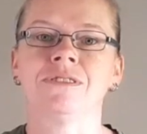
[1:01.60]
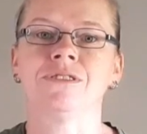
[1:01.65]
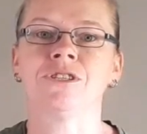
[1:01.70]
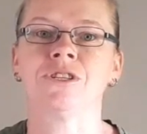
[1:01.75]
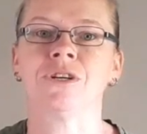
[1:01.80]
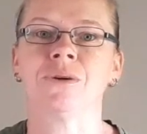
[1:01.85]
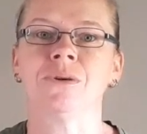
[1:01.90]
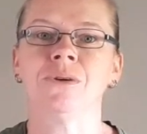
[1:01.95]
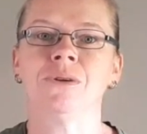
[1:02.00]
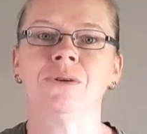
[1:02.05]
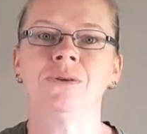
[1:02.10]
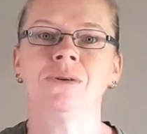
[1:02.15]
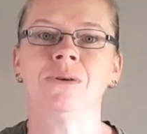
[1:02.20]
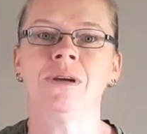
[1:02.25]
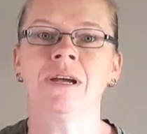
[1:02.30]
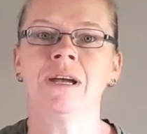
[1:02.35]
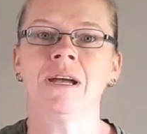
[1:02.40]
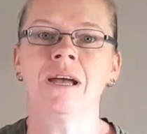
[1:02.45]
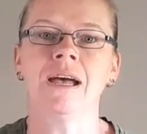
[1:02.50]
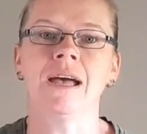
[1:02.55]
to show you.
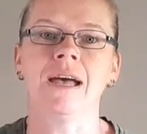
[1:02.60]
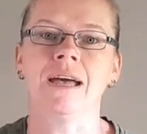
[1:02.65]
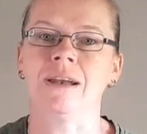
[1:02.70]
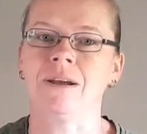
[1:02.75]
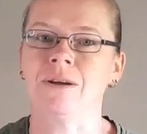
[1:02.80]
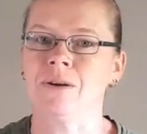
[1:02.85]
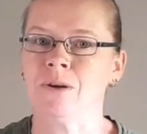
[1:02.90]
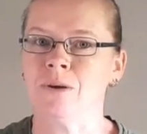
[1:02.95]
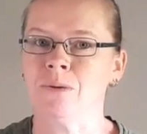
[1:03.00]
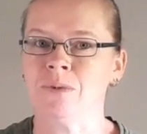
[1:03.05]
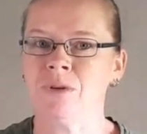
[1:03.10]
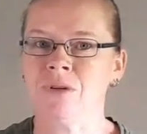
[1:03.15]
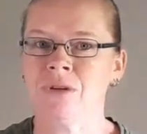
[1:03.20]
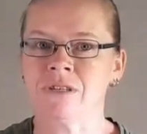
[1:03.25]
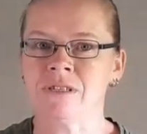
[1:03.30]
And I hope you